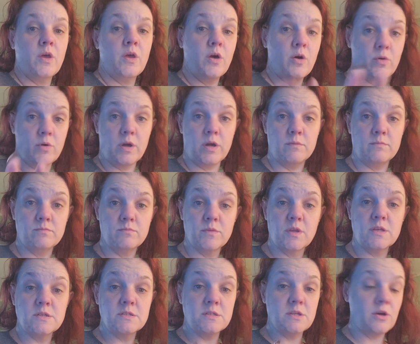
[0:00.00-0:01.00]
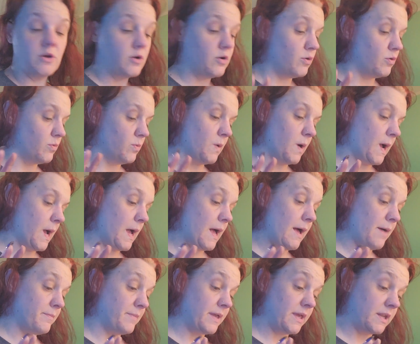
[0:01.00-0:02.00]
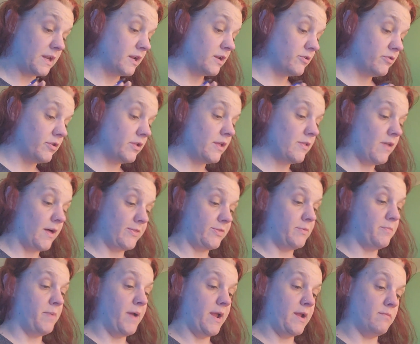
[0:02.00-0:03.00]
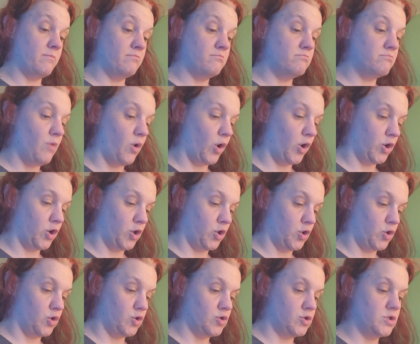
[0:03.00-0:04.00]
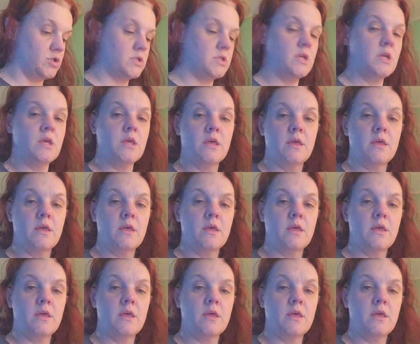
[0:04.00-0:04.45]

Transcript: Okay, so I'm beginning to really like the paint markers.